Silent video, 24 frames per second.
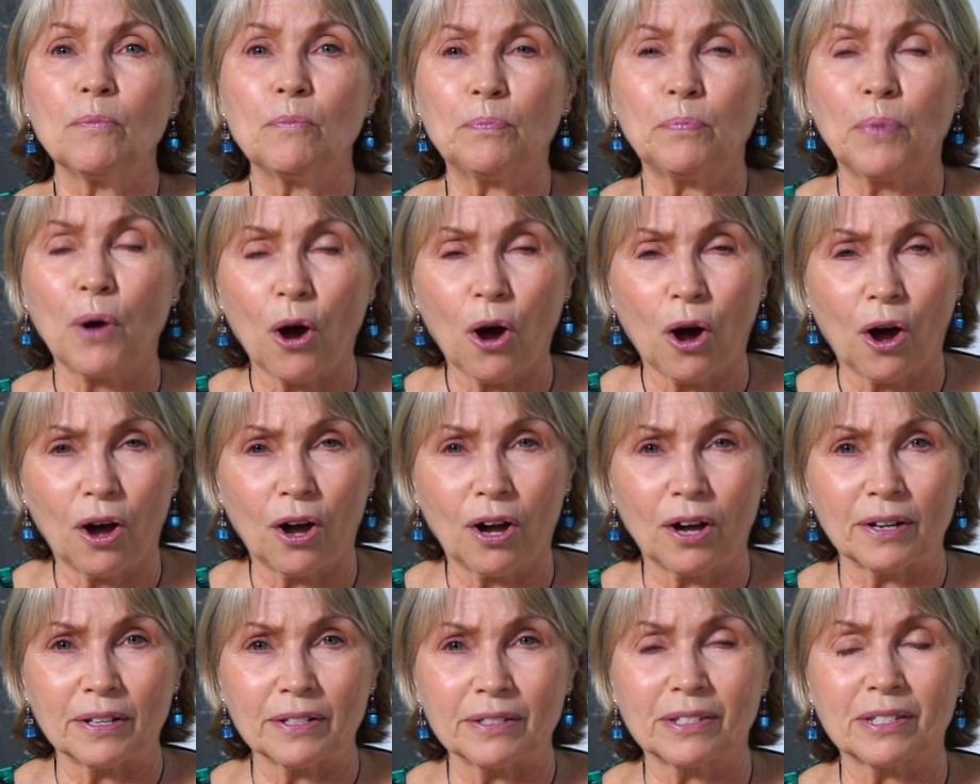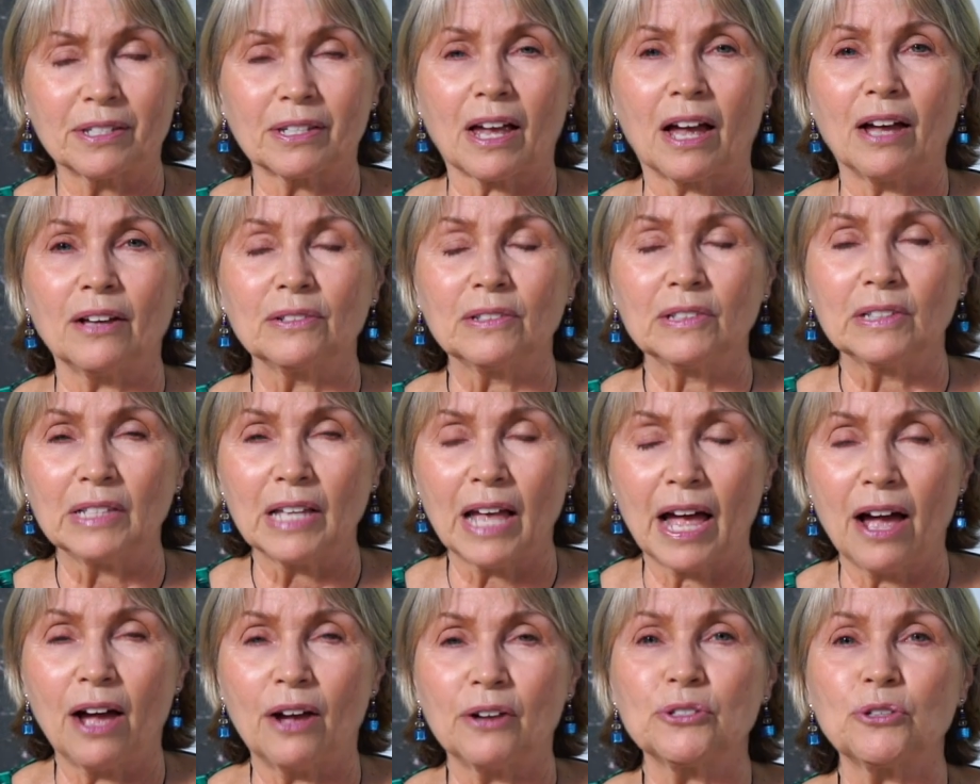pause,
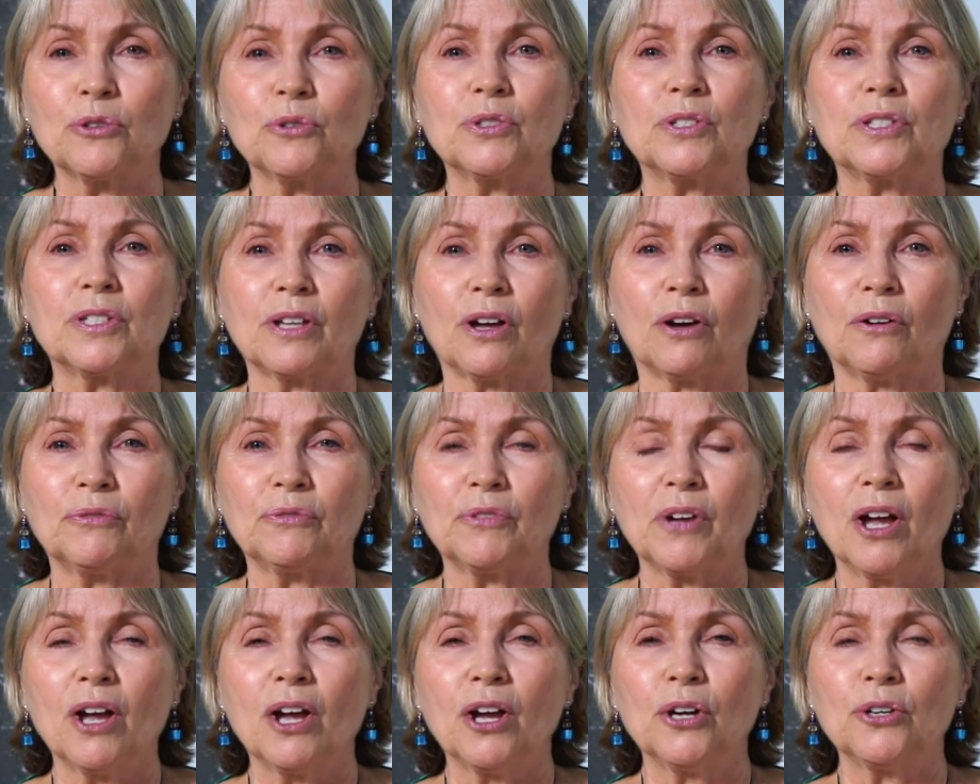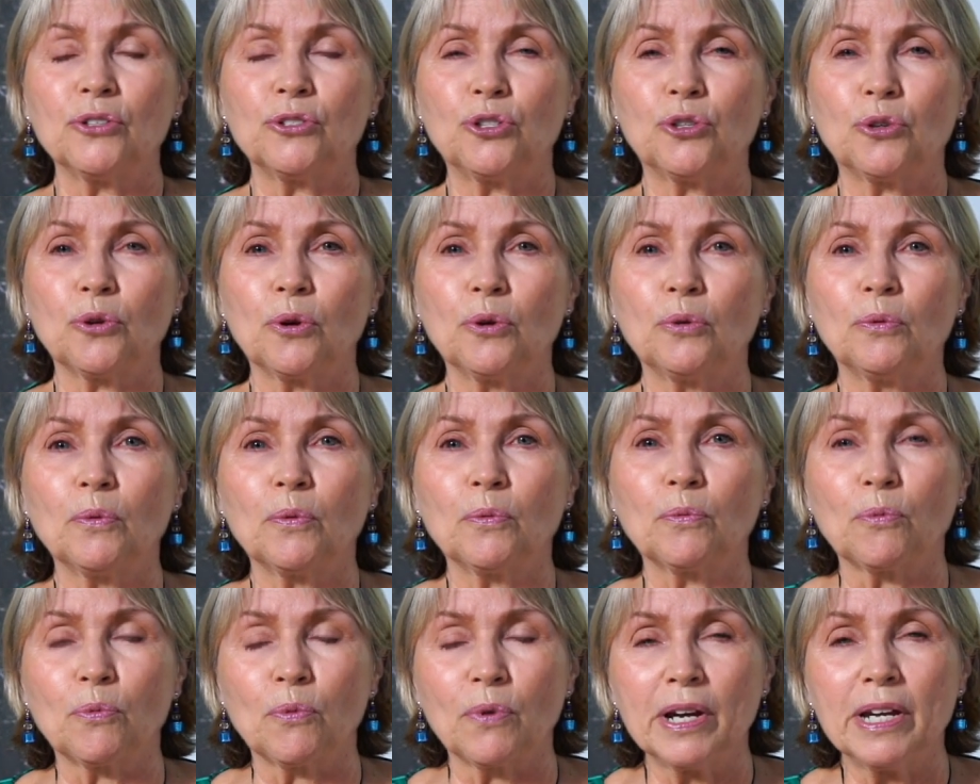allow yourself to
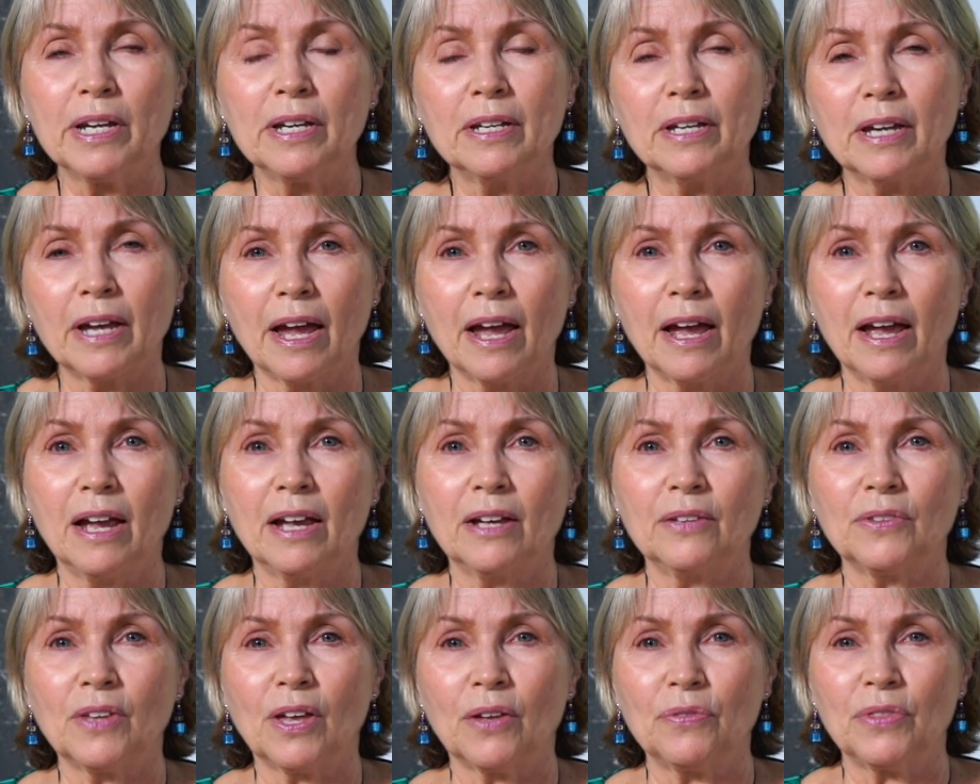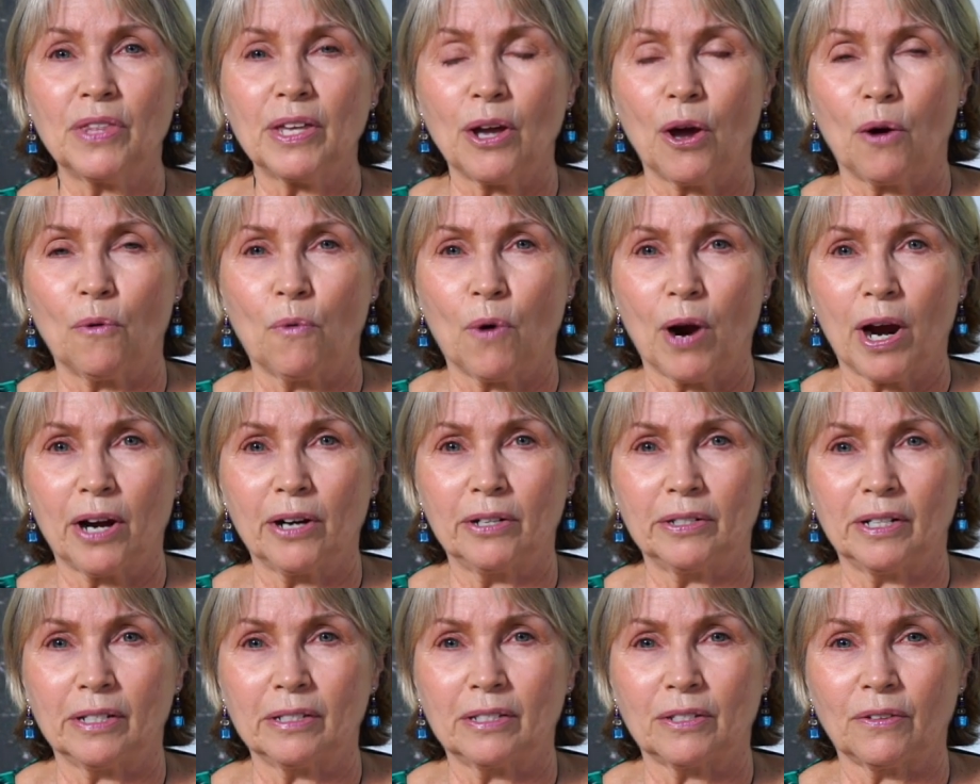regain the
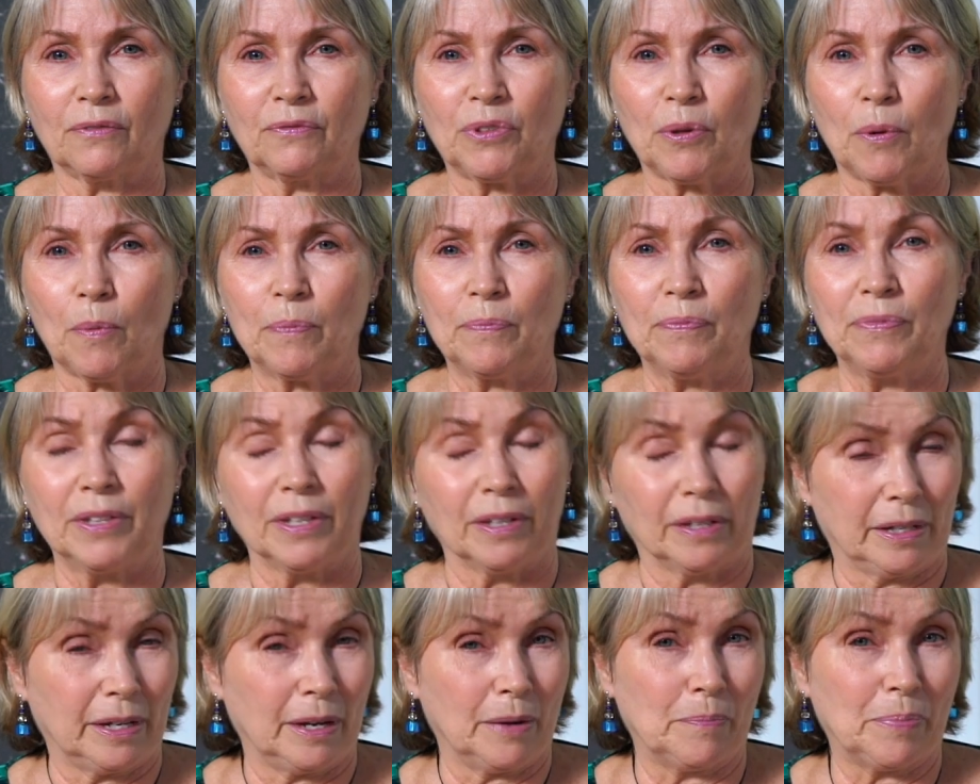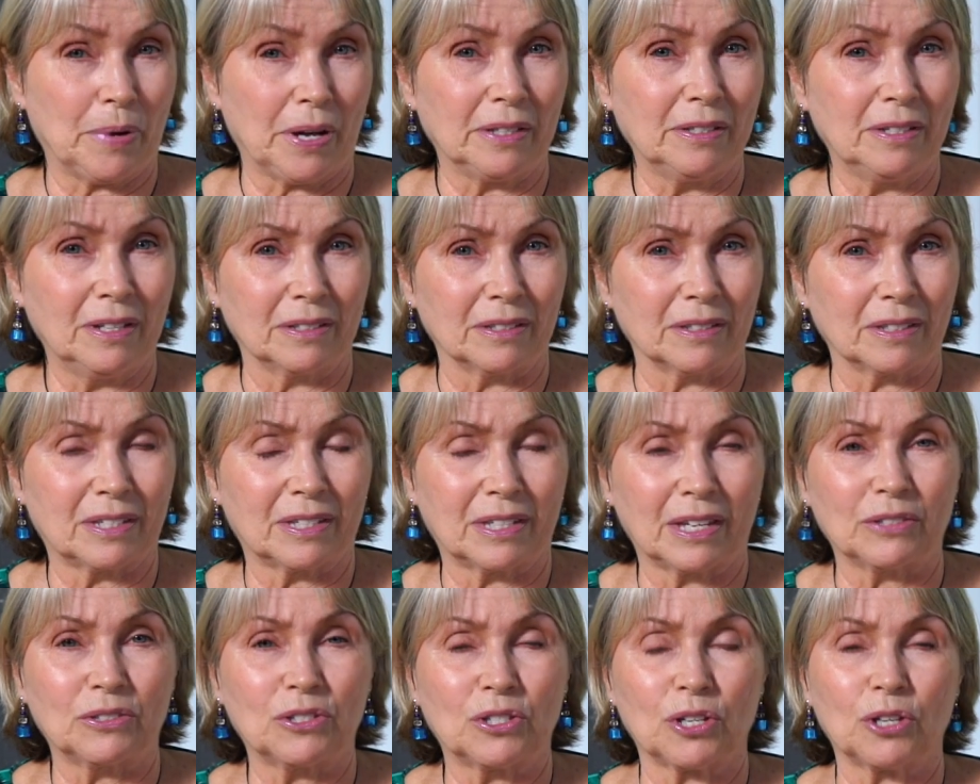awareness of the, the abundance
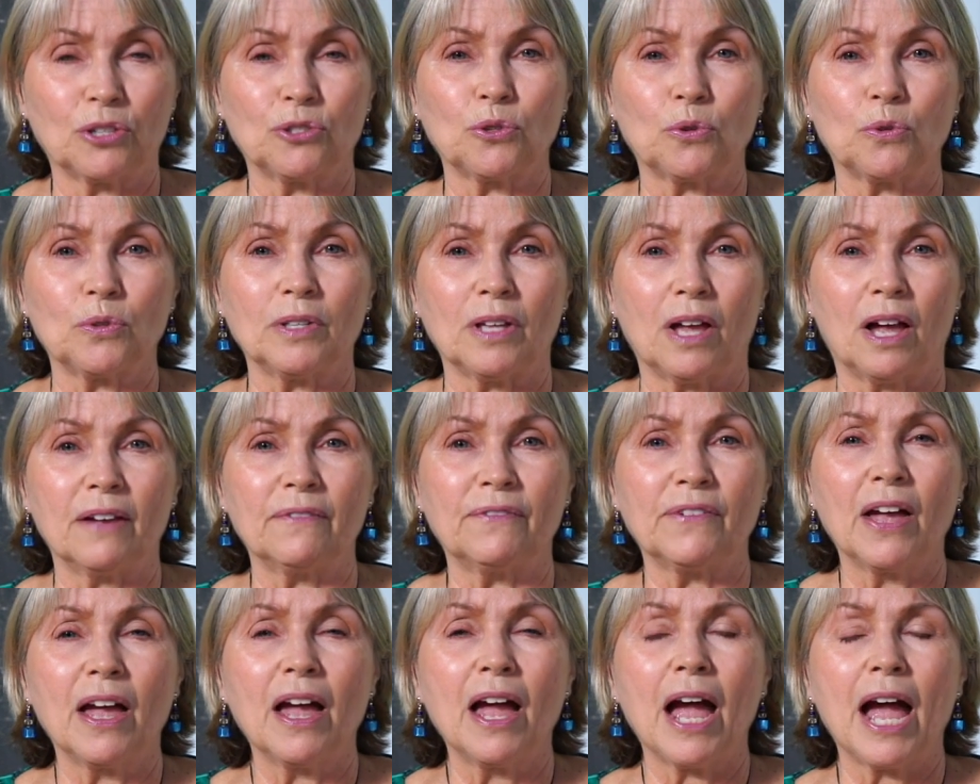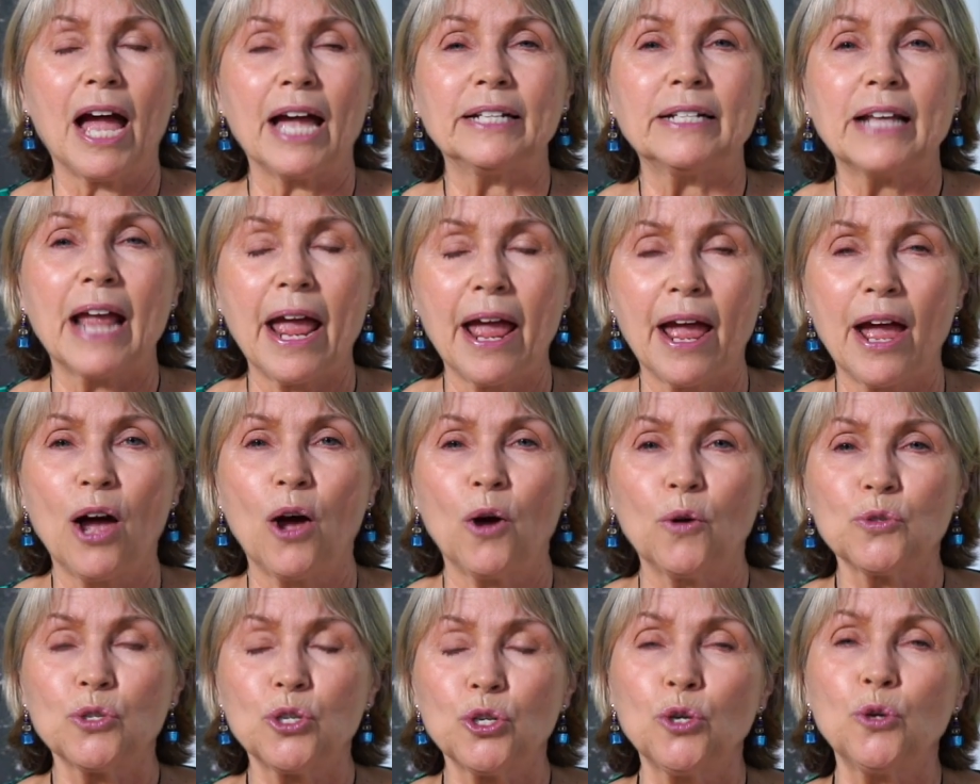that's in your life and how
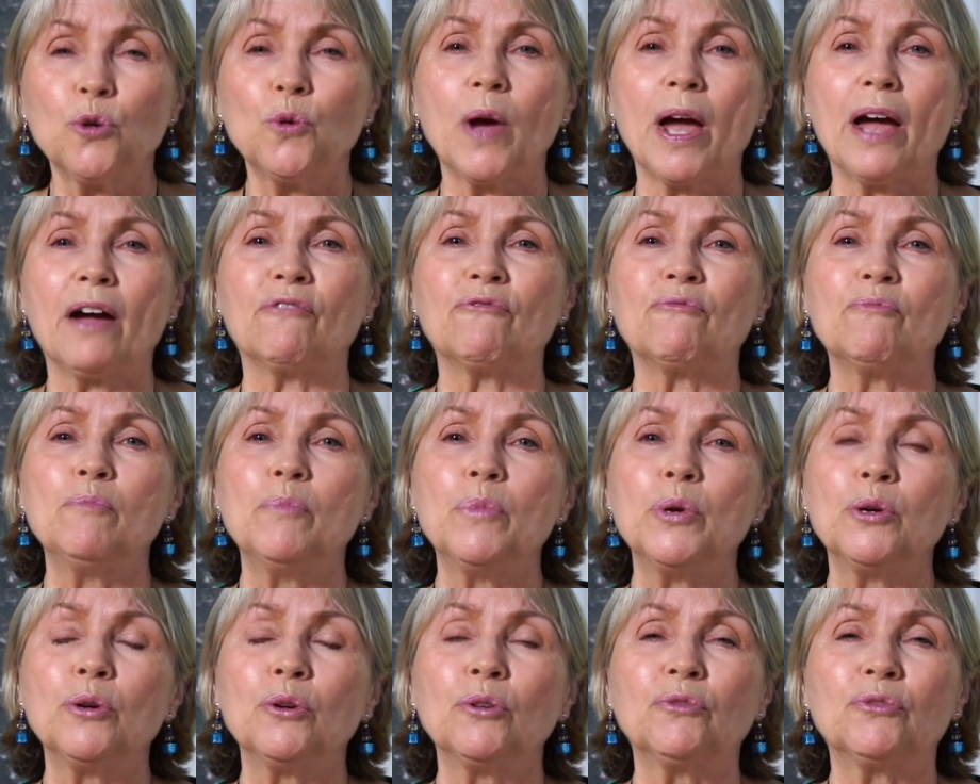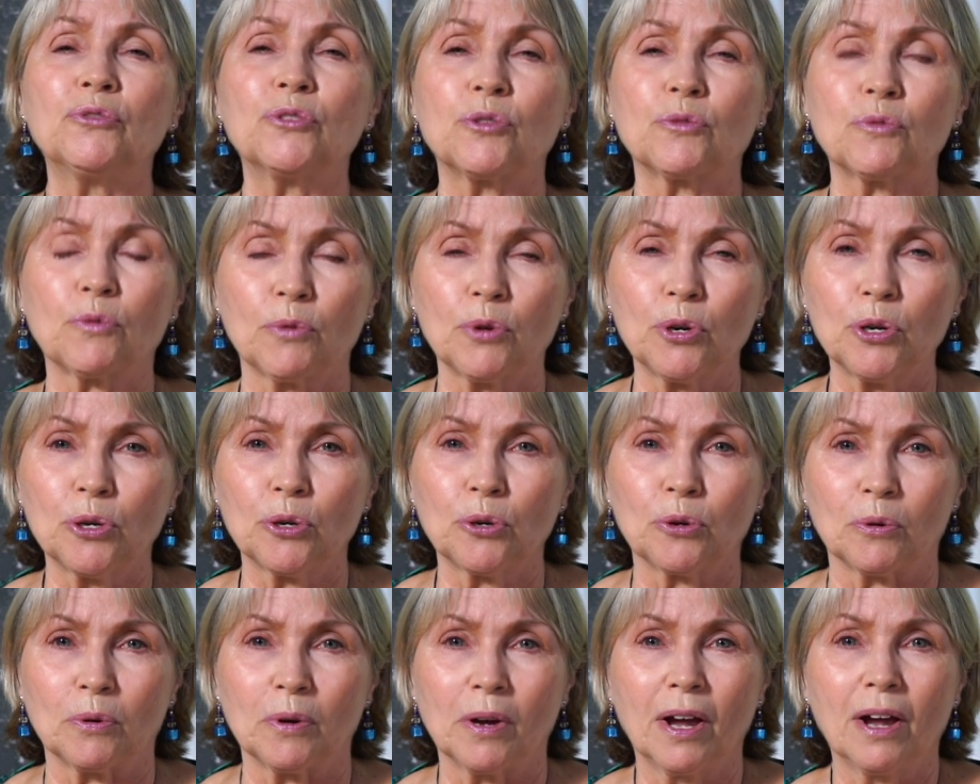you have moved
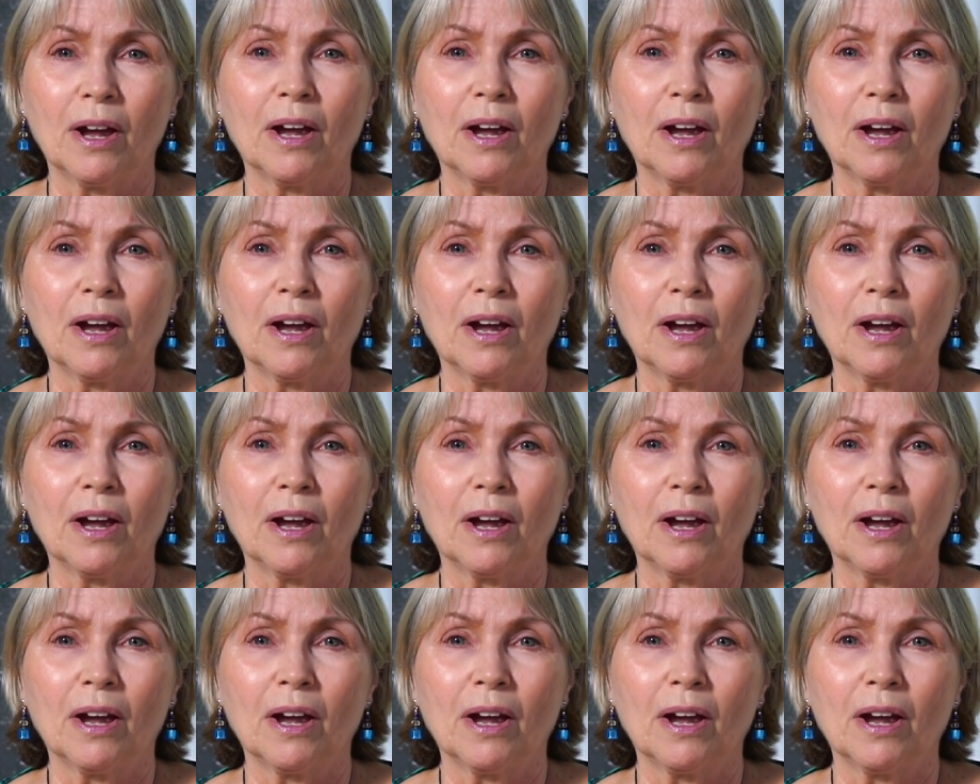through